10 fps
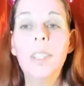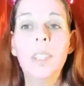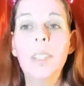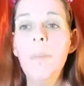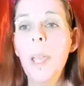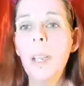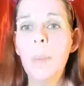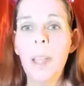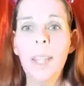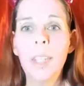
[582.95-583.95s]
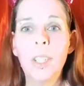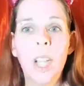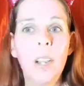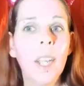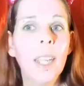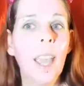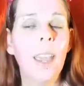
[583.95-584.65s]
just love makeup. I like sharing,